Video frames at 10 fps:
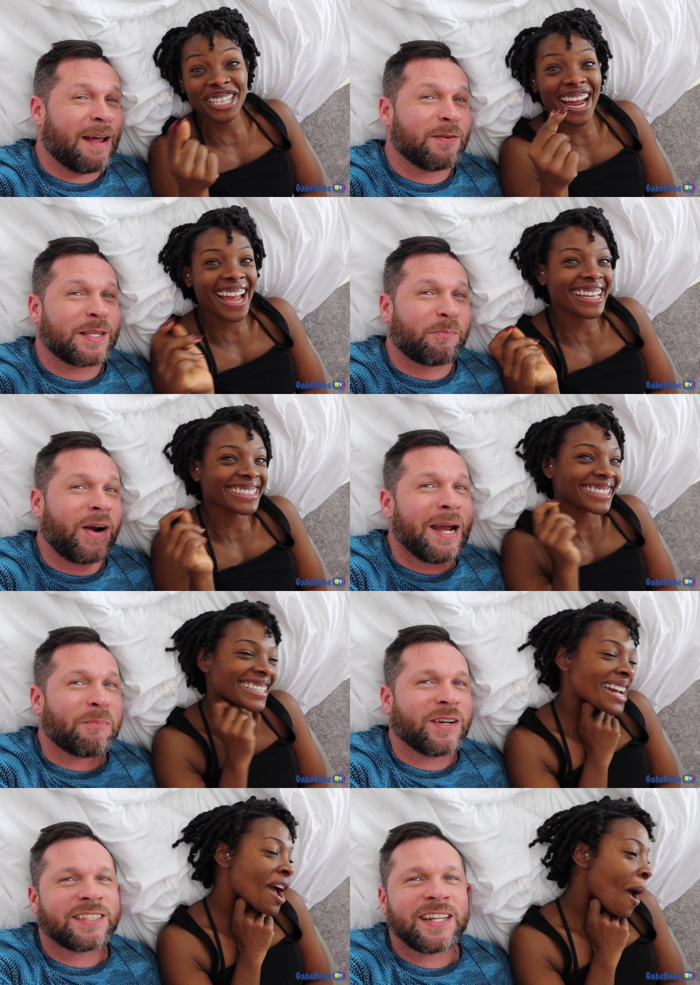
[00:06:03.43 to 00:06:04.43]
Speaker 1: British that was the
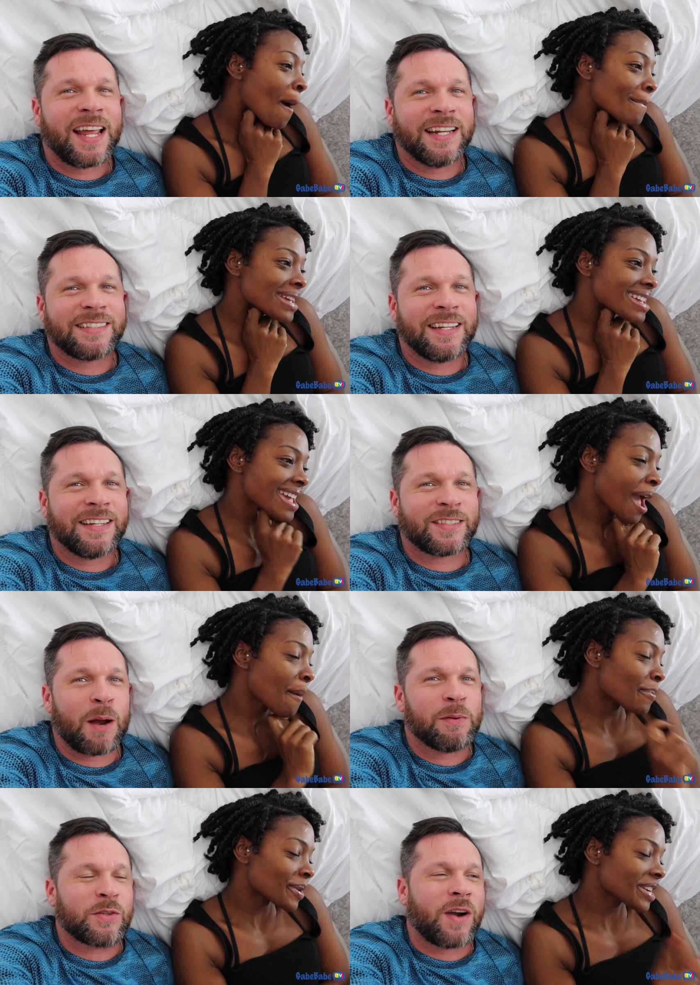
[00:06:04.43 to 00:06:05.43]
brand, British Knight. See, so
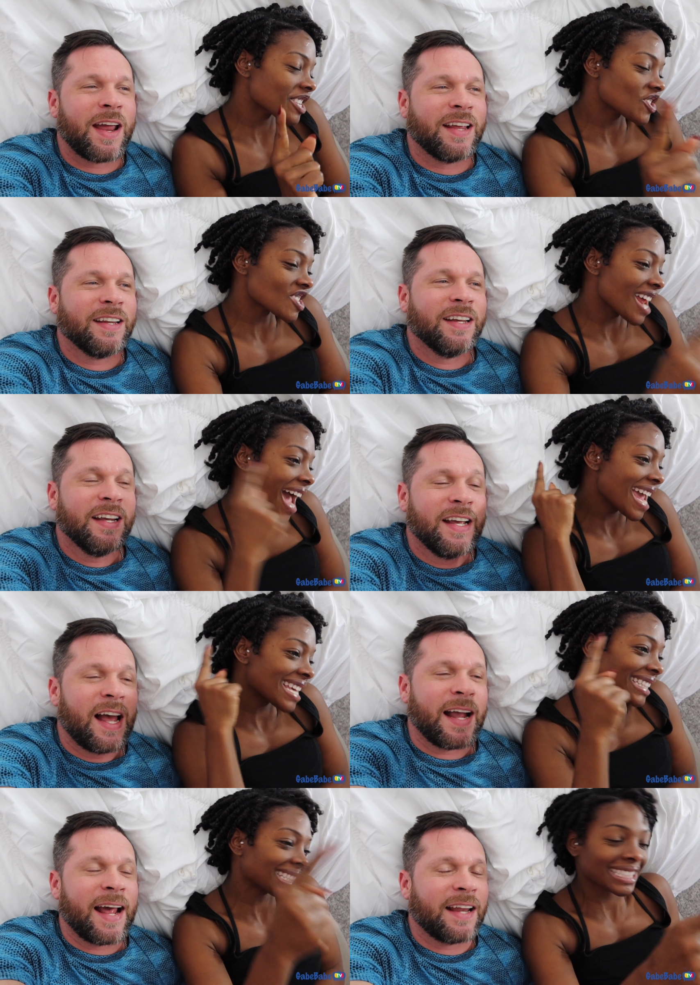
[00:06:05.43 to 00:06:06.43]
I was right. Knight.
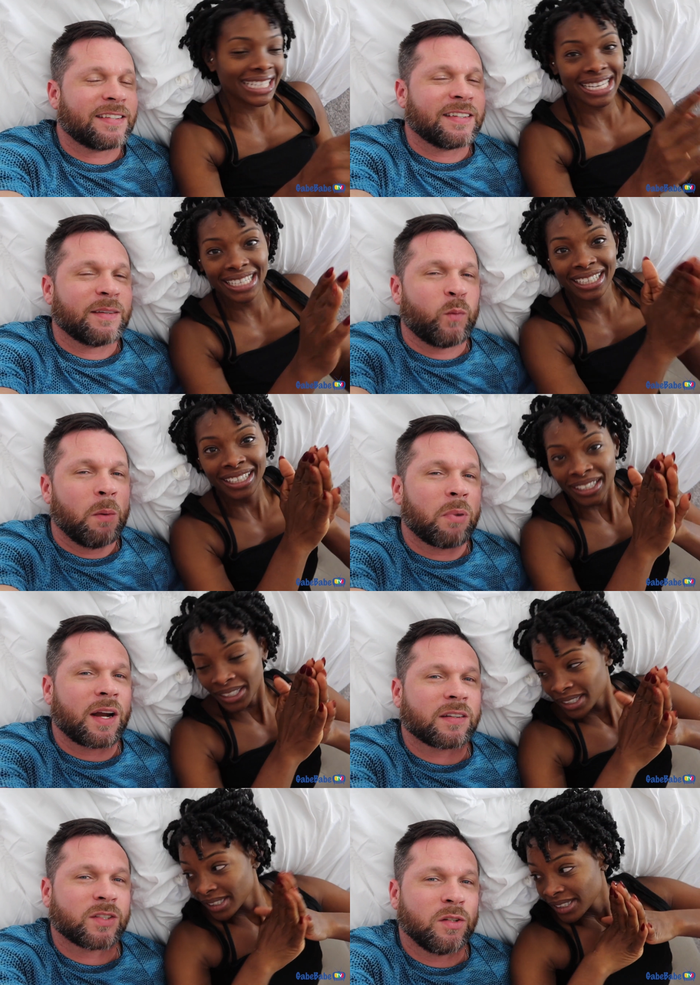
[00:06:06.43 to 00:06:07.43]
I got a
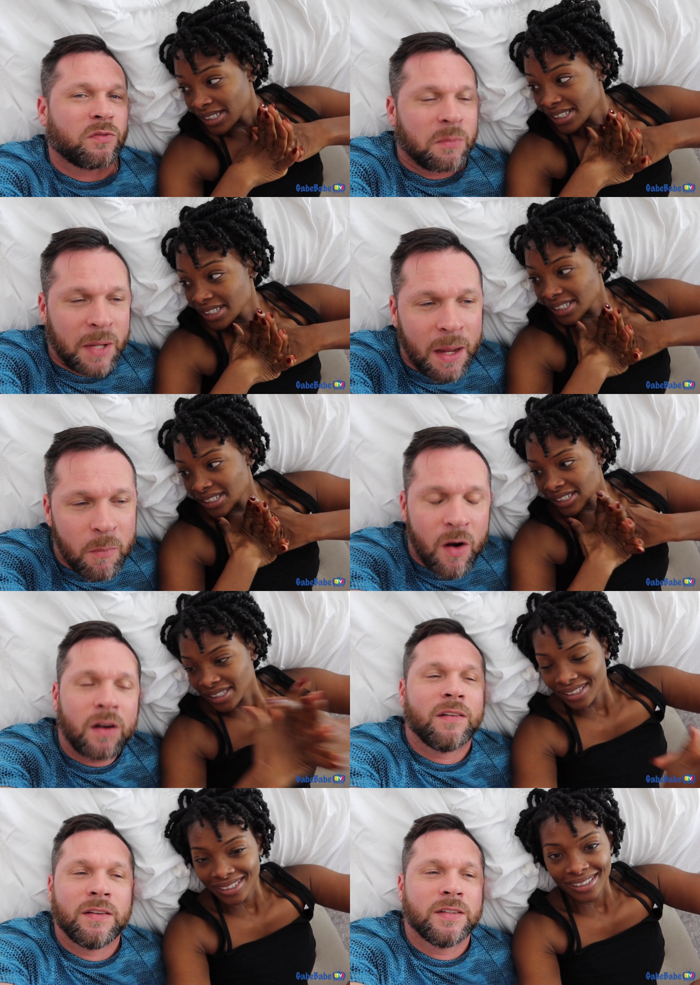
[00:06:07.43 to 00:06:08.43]
windbreaker suit from
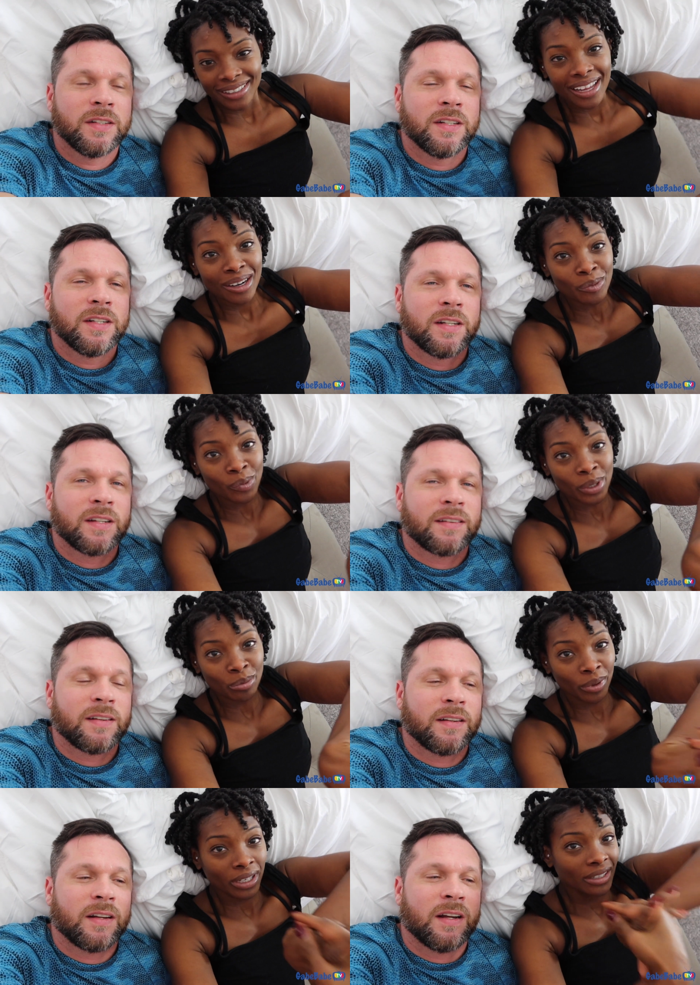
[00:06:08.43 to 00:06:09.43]
Kmart.
Speaker 2: Not a
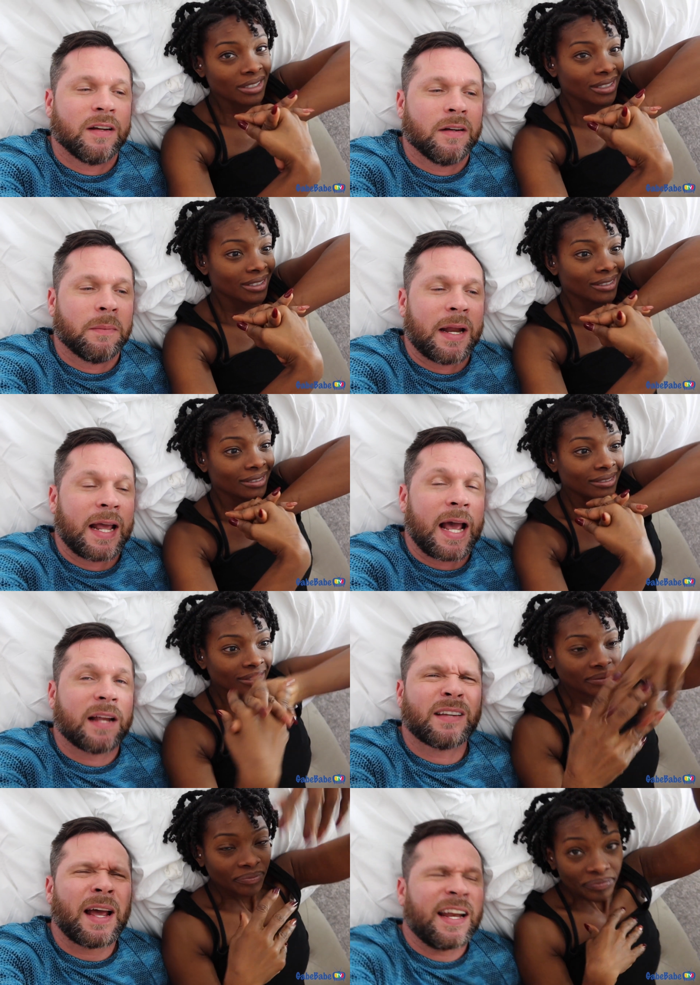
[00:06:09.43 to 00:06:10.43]
windbreaker.
Speaker 1: Um, and I
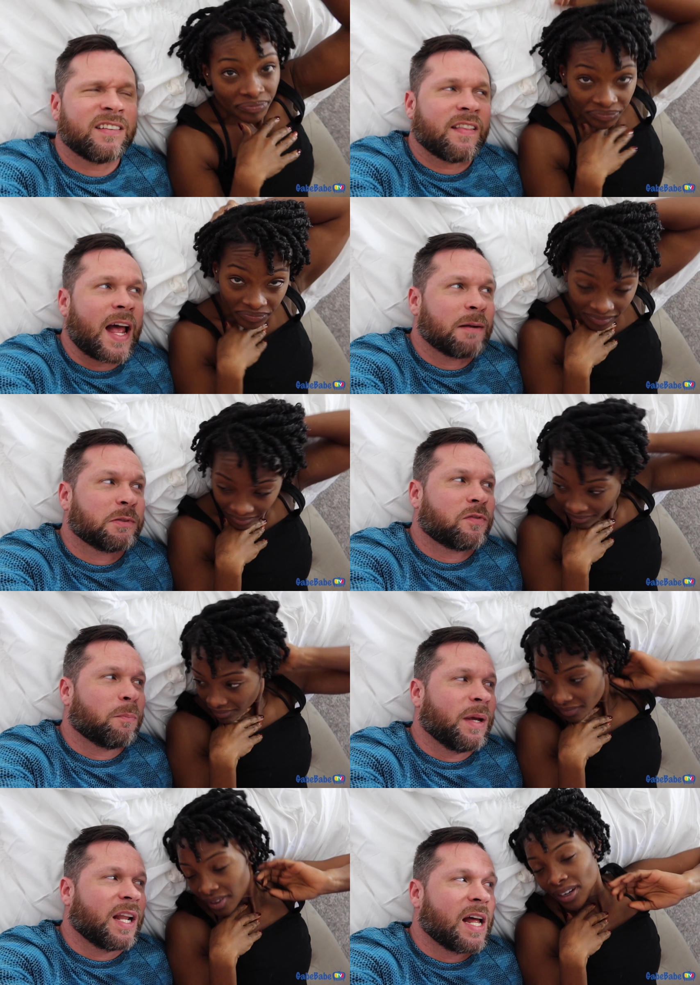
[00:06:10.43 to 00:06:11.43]
got I got another option
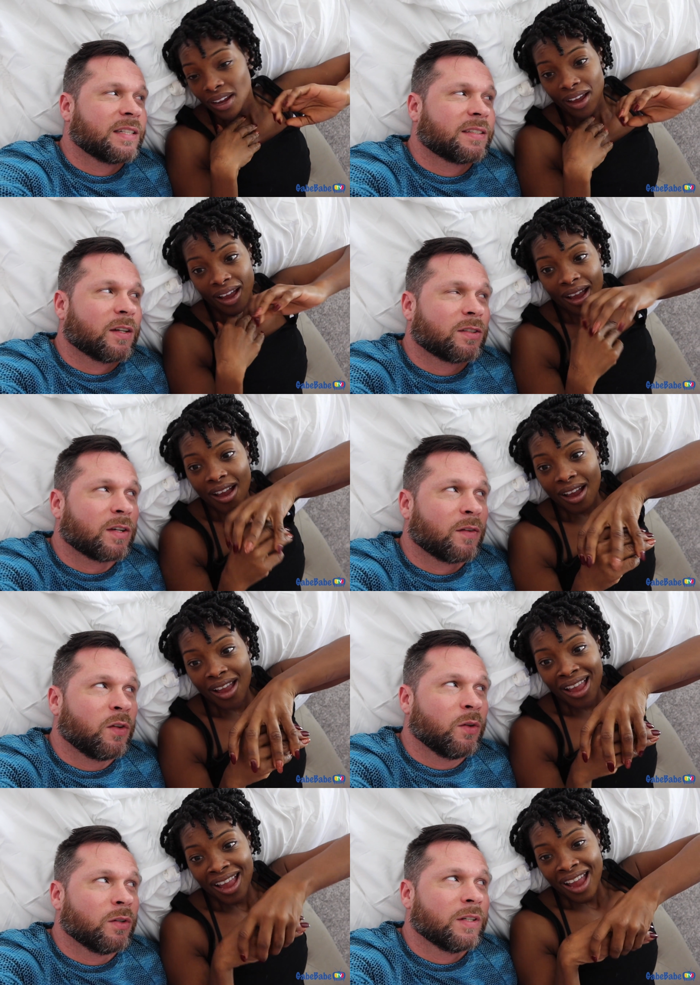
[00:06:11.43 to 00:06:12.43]
from Big Lots though. So if
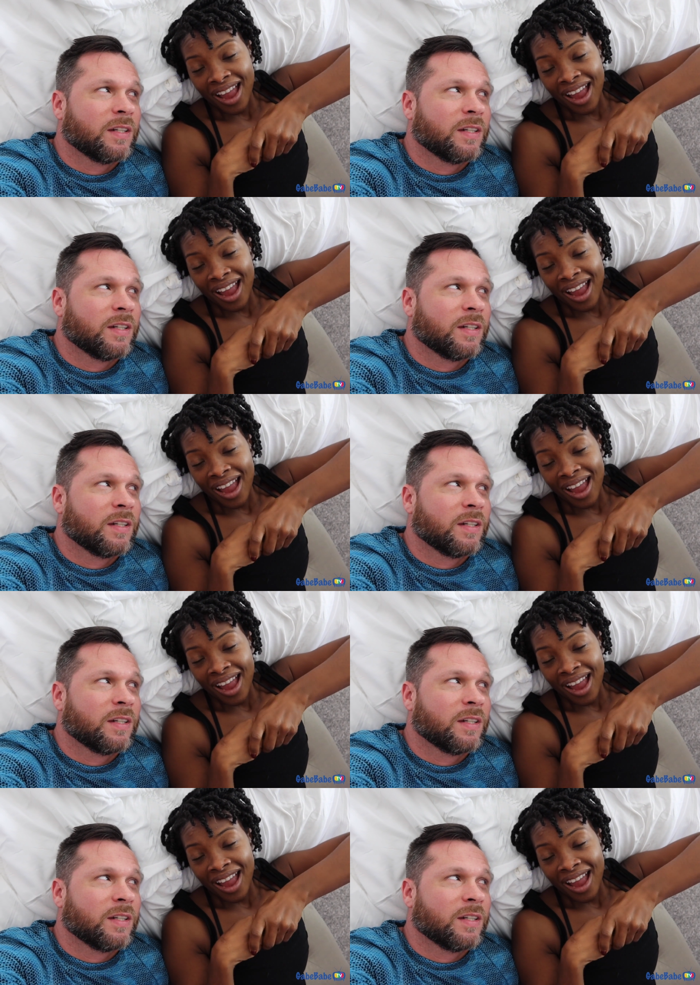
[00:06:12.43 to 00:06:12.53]
you,